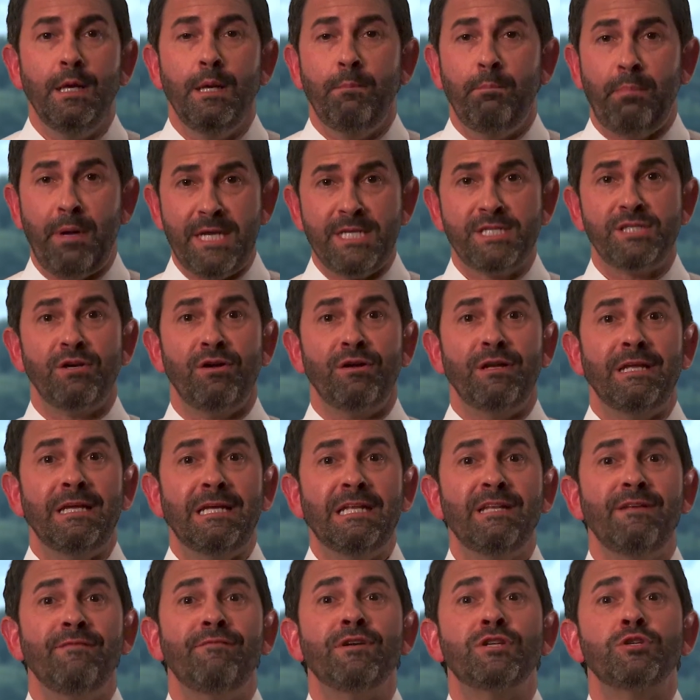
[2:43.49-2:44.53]
based on
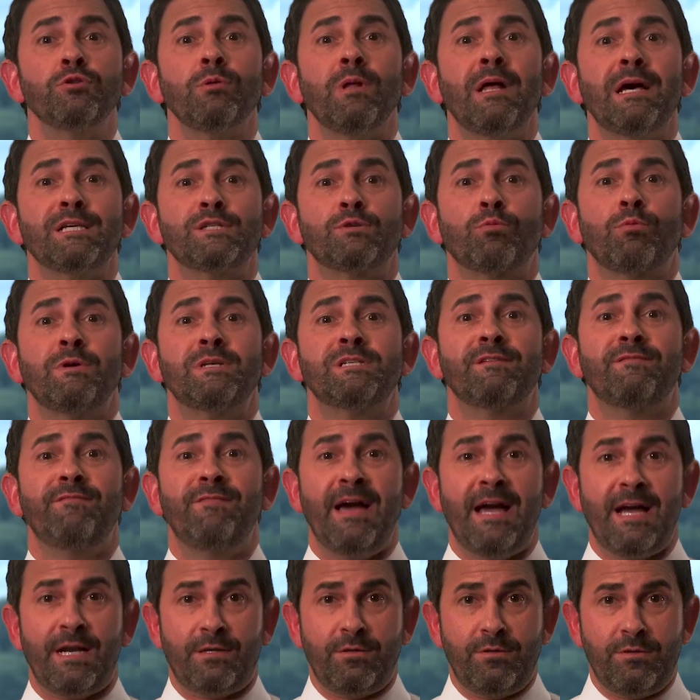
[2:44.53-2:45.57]
individualized risk
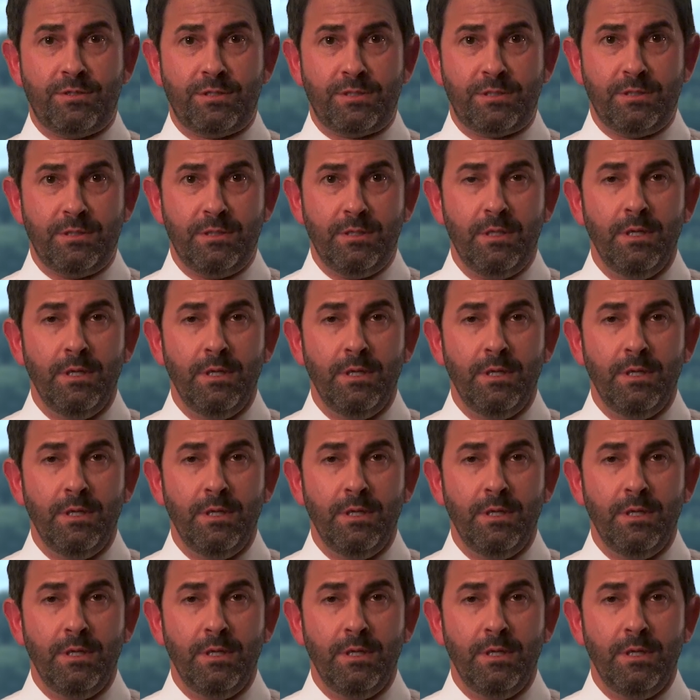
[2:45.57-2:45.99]
factors.